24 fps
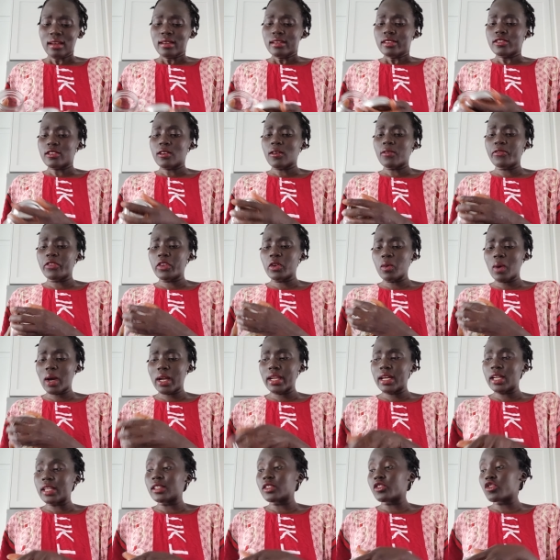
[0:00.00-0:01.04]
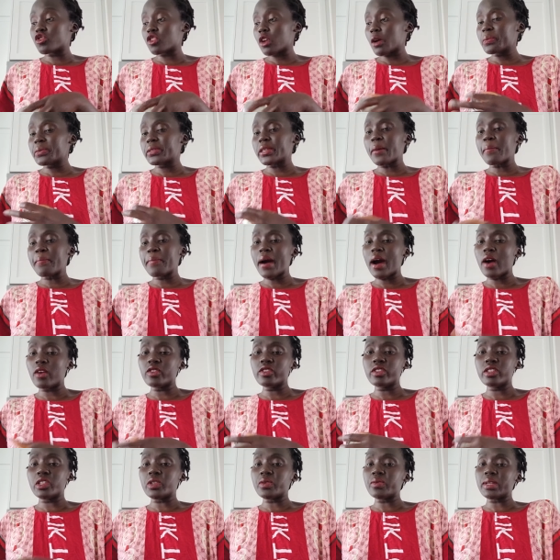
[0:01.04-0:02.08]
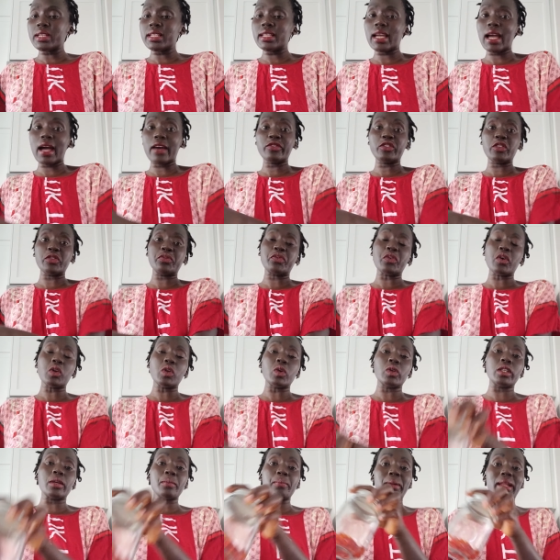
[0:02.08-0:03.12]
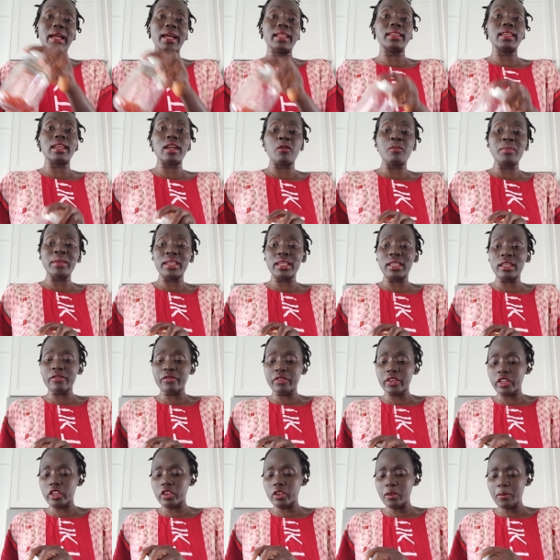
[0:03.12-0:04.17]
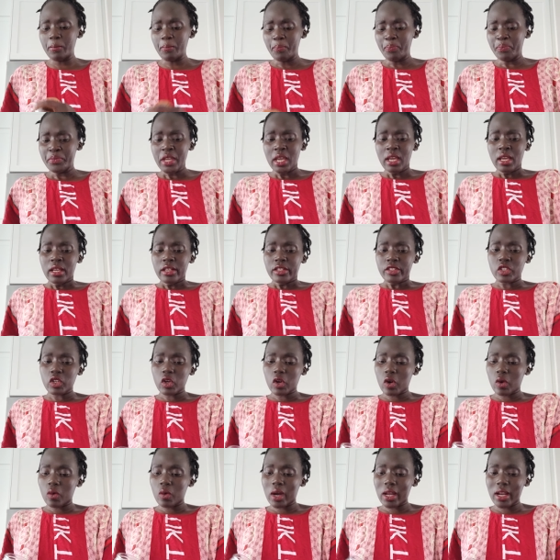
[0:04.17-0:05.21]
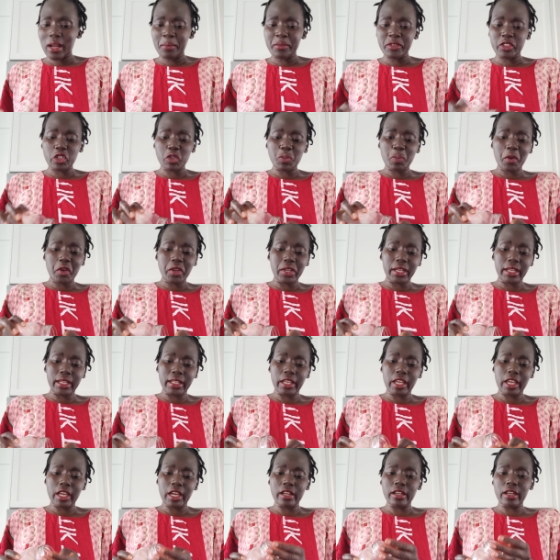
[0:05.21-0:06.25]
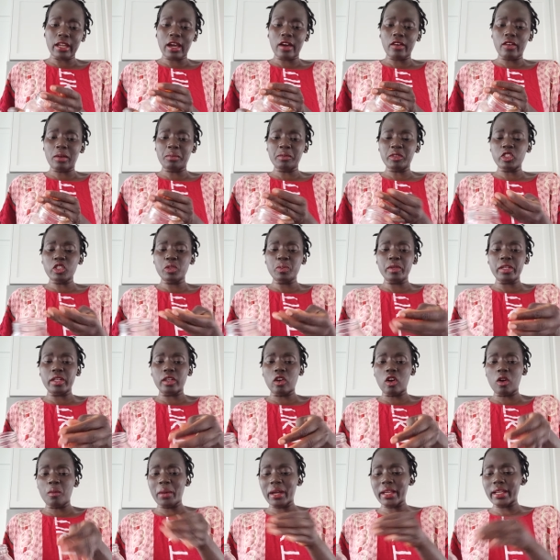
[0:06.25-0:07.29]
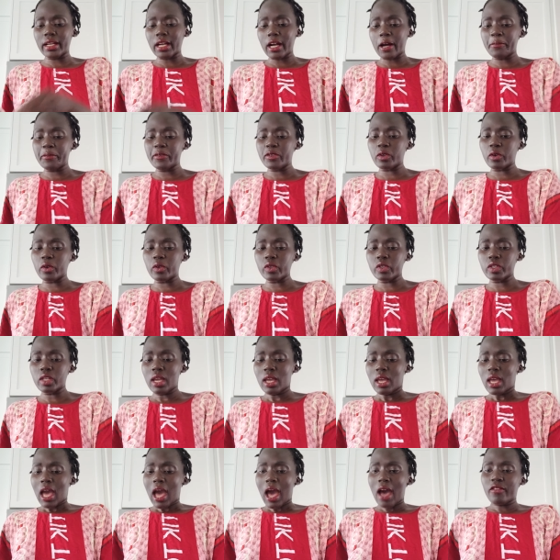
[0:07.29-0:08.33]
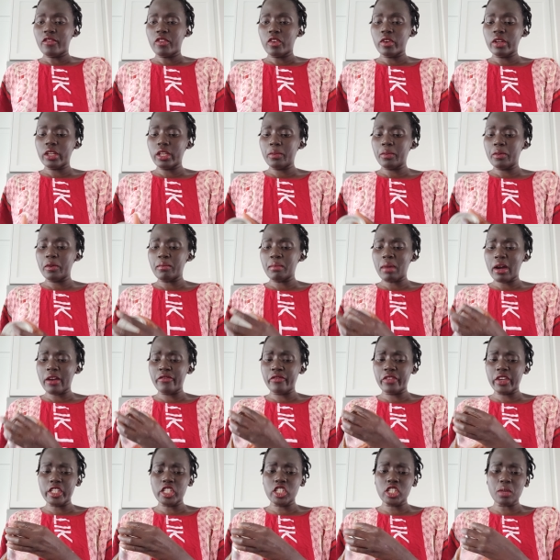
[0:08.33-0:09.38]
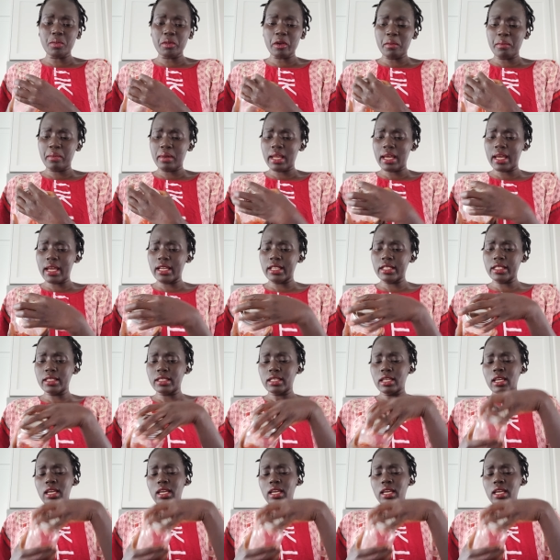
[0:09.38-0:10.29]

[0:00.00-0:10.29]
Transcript: So if you want to drop some pounds, you really have to follow the plan that I'll be giving you. So what I'm just putting in here now, I'm just putting all my capsules. I've already put my vegetable blend.